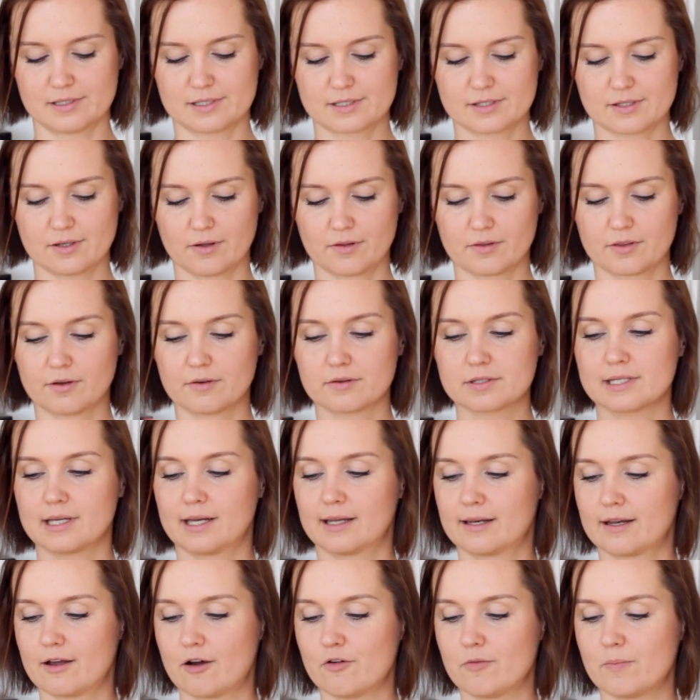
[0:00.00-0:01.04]
So those
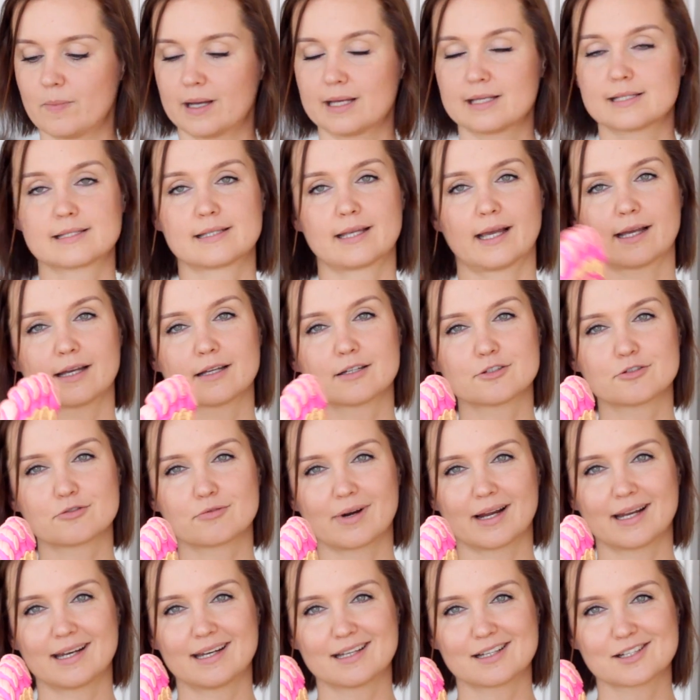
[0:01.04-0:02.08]
are now my second
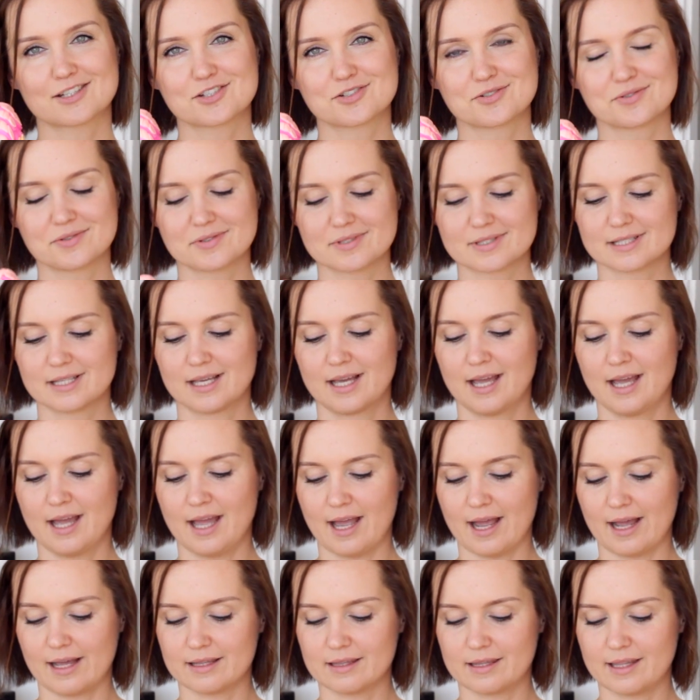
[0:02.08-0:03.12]
running shoes,
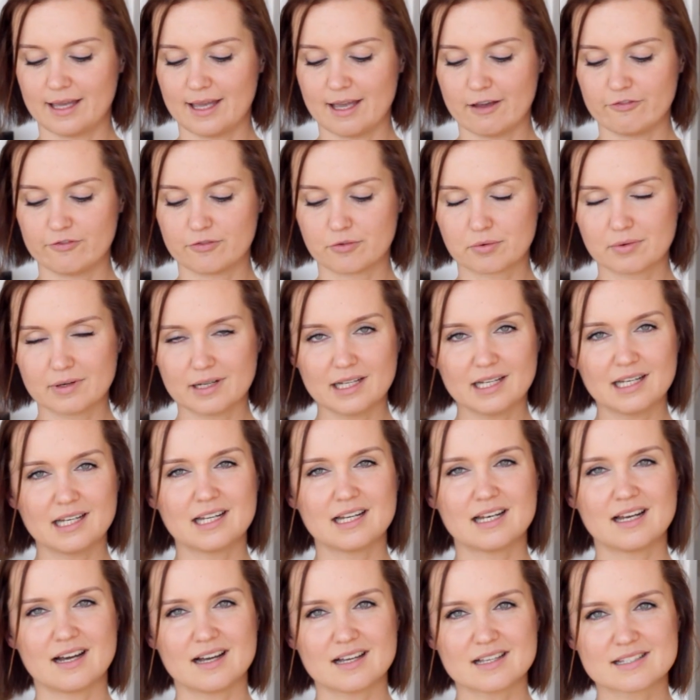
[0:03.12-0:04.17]
and they have
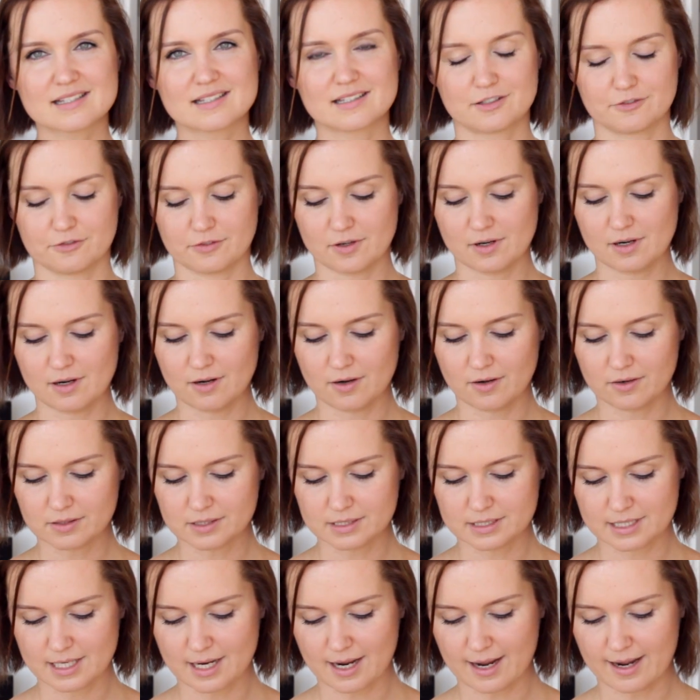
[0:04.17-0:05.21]
really lasted for a
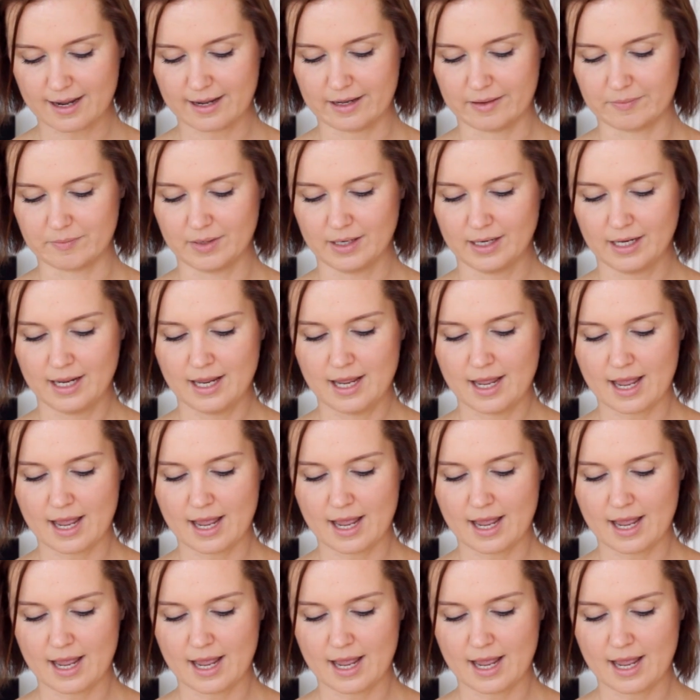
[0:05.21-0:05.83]
long time.